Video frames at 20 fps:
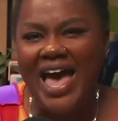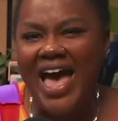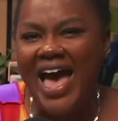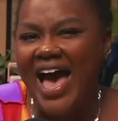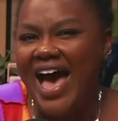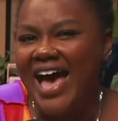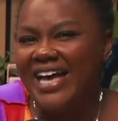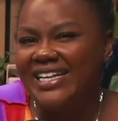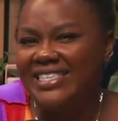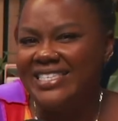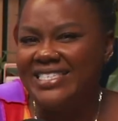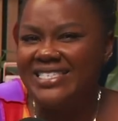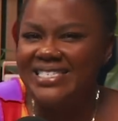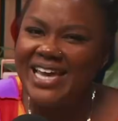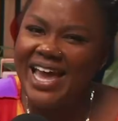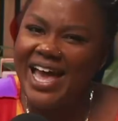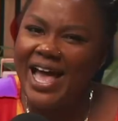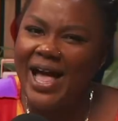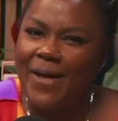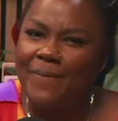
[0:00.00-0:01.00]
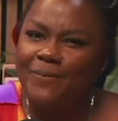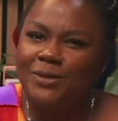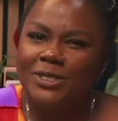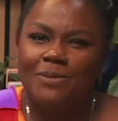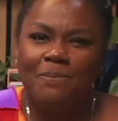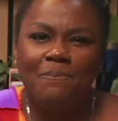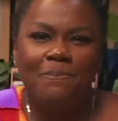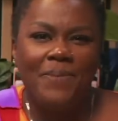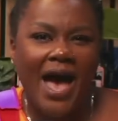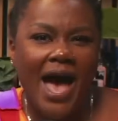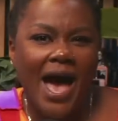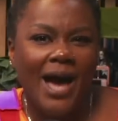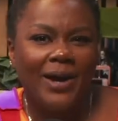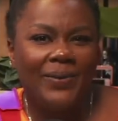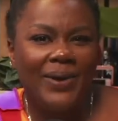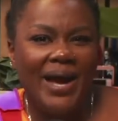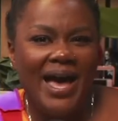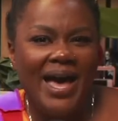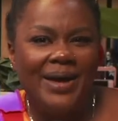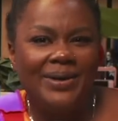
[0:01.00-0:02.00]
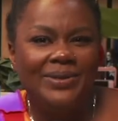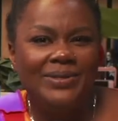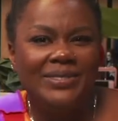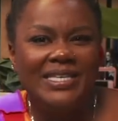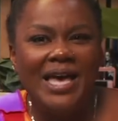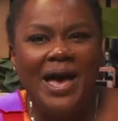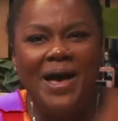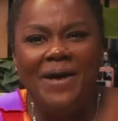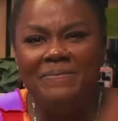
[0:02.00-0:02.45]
Add stamps, backgrounds,